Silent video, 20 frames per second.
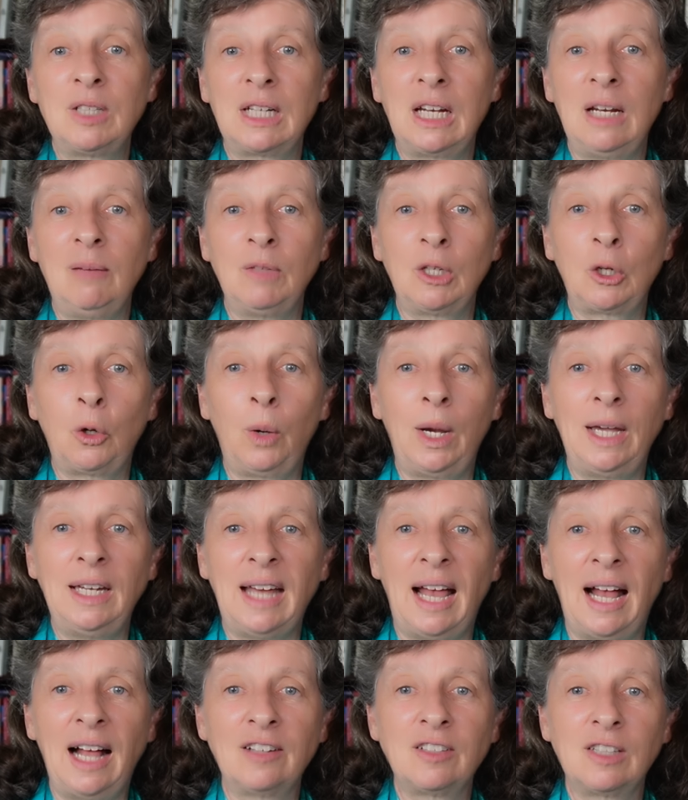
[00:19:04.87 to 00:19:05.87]
to keep the Queen
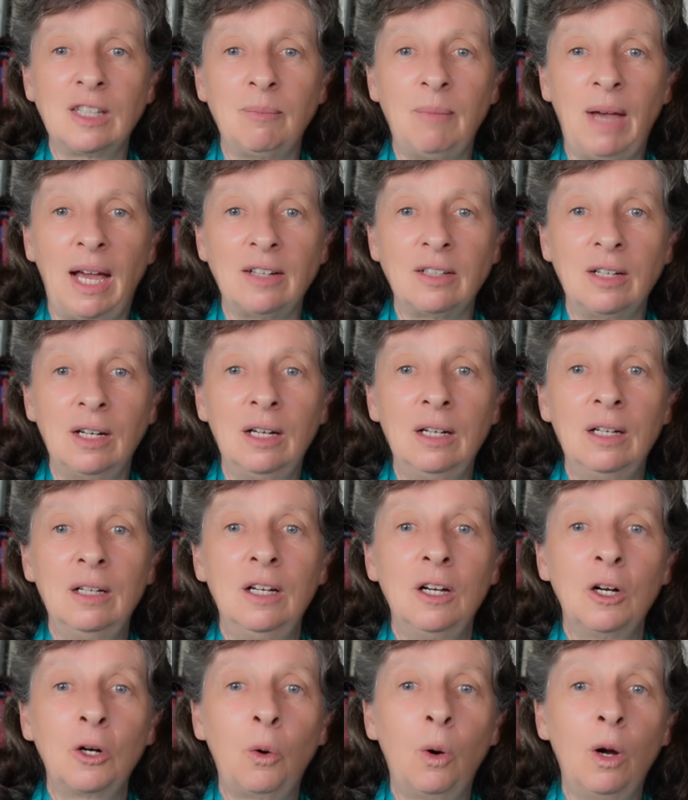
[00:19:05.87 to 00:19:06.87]
out of the matter,
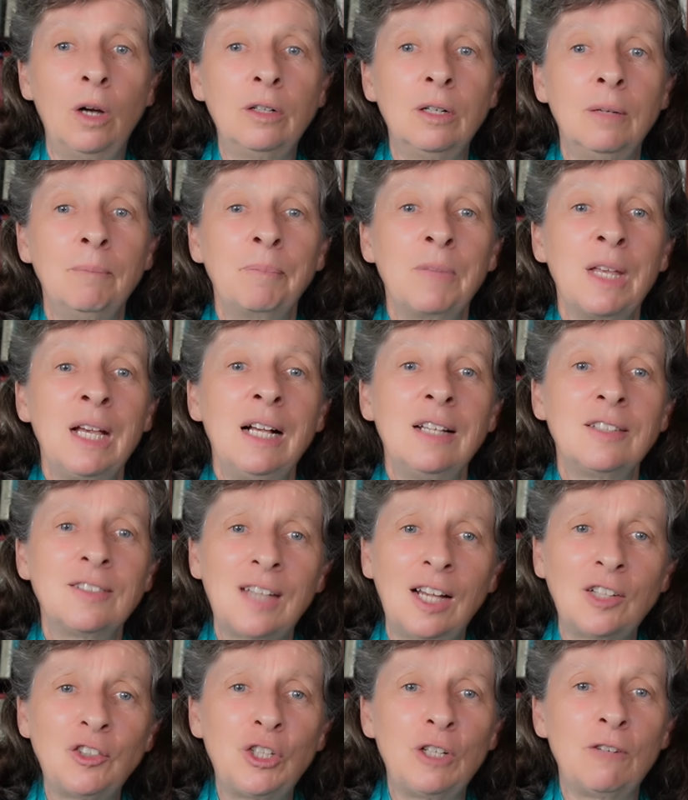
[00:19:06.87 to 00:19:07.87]
quote,
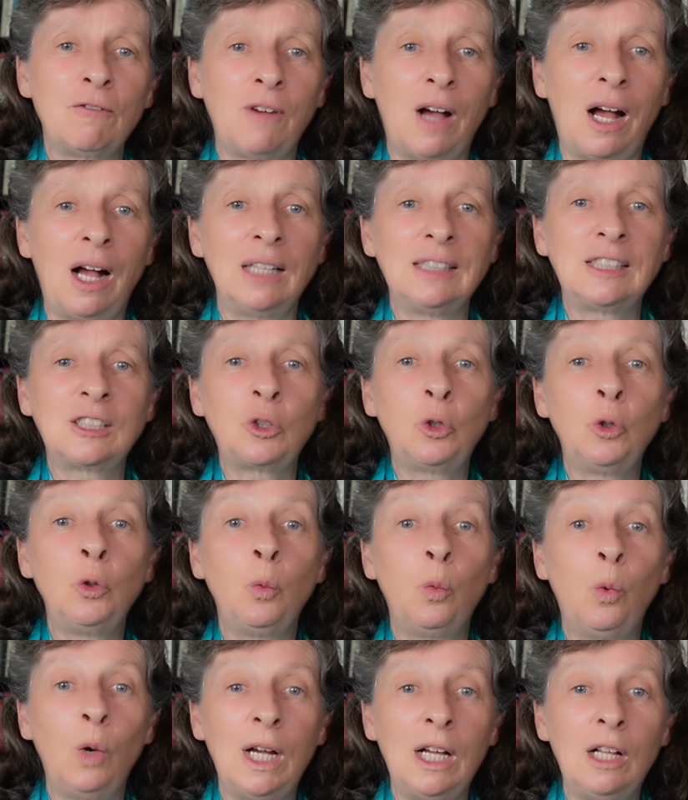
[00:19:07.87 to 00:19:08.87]
"Such advice
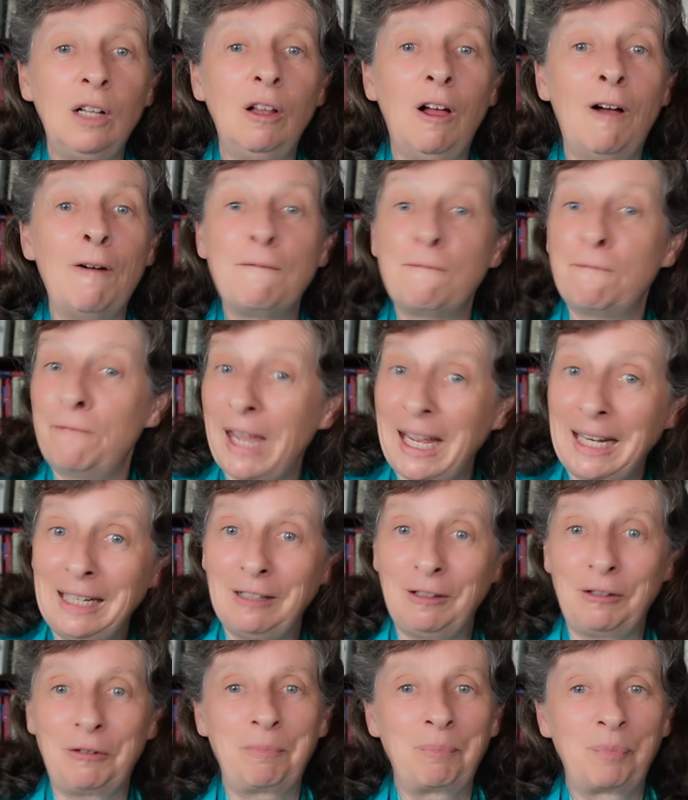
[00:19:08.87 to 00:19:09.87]
could well
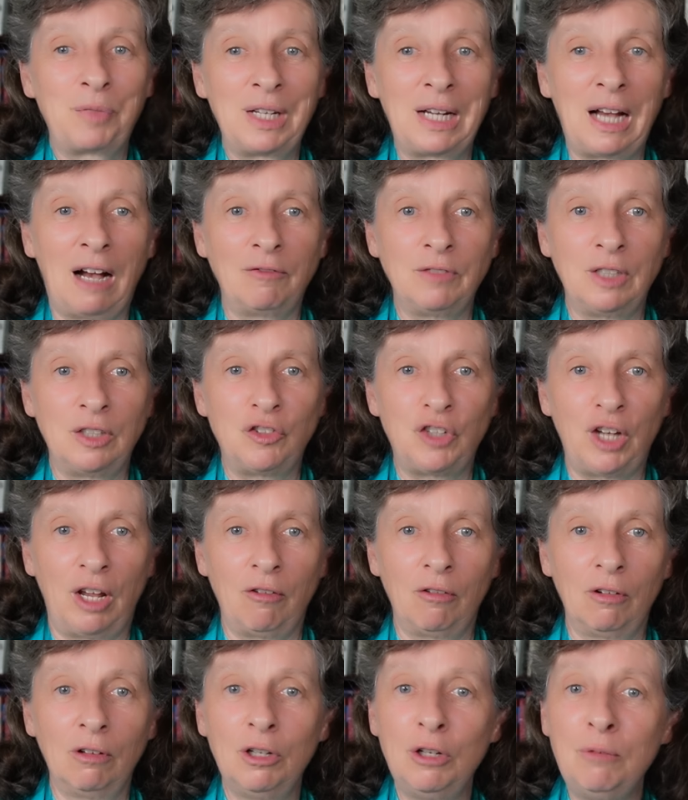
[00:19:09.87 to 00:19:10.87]
offend the
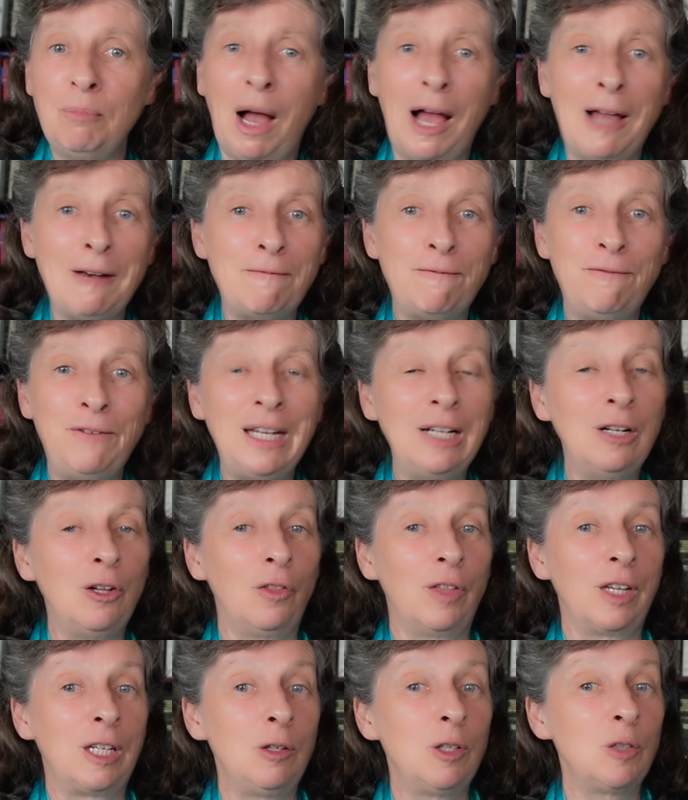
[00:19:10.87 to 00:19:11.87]
Governor-General, who might feel
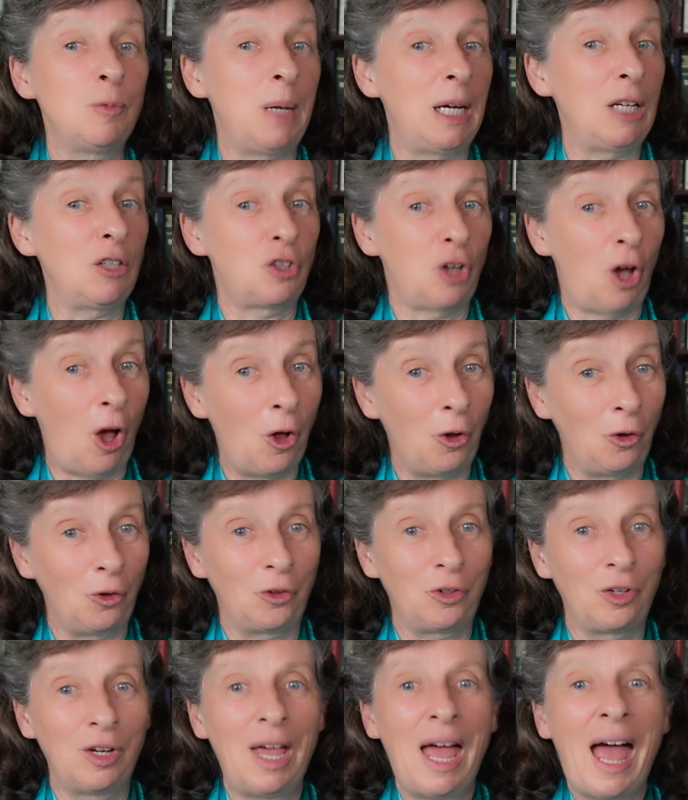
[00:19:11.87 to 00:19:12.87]
that he was being
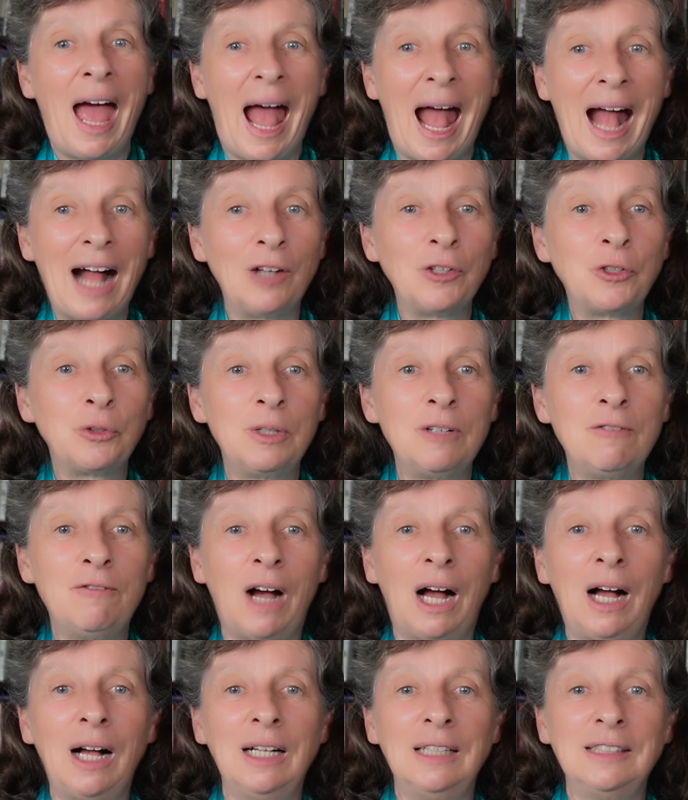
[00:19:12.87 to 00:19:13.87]
told how to
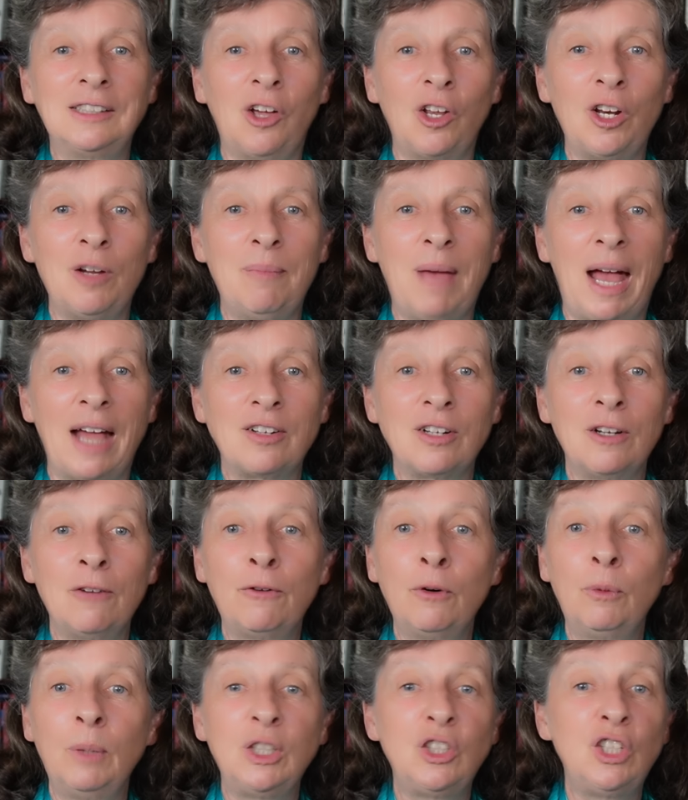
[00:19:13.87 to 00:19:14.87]
advise on a matter
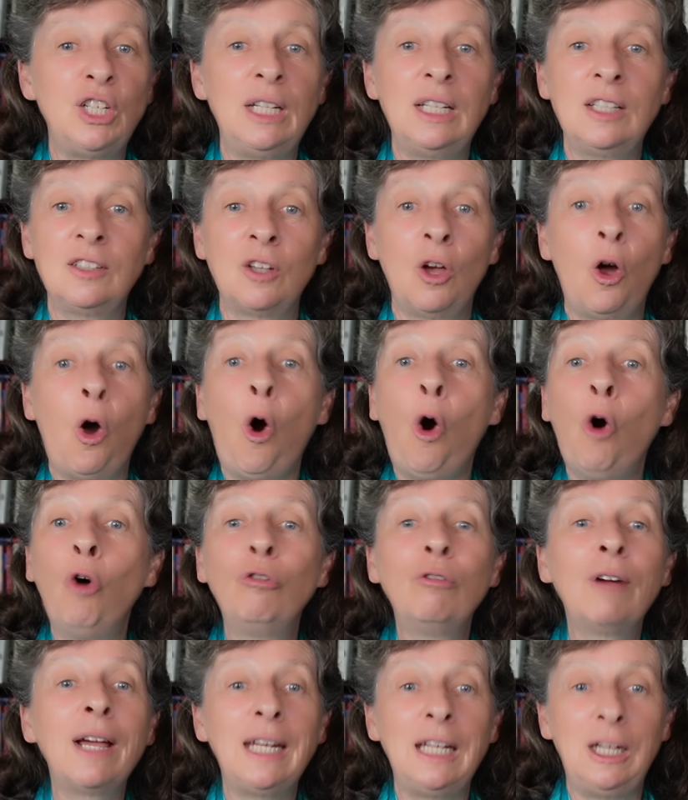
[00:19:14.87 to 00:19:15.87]
for which he is
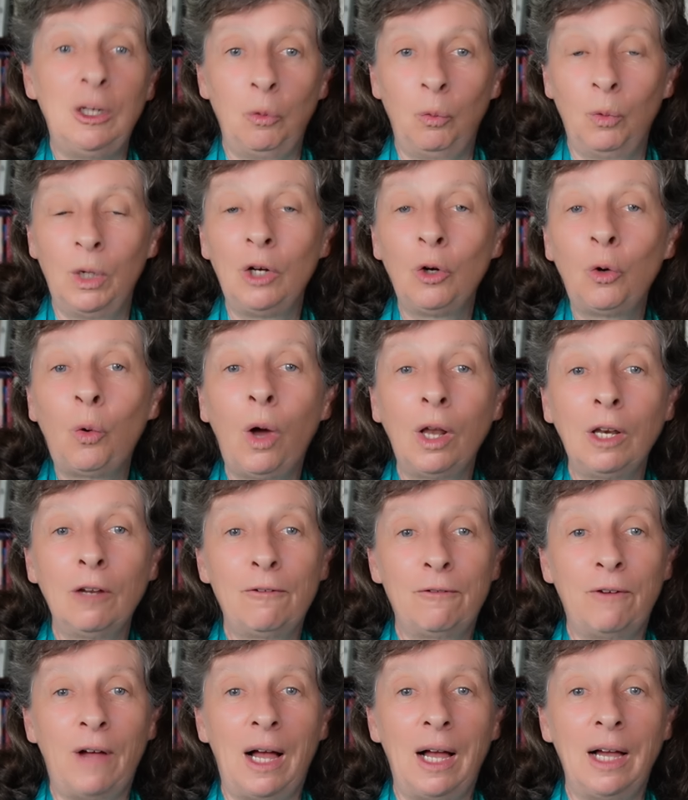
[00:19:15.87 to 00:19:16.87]
already well
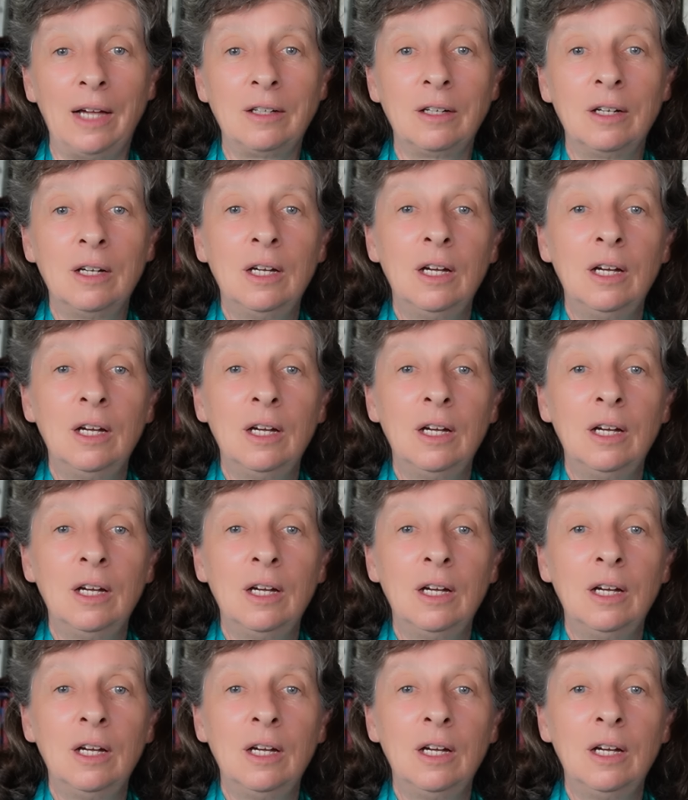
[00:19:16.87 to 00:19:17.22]
qualified,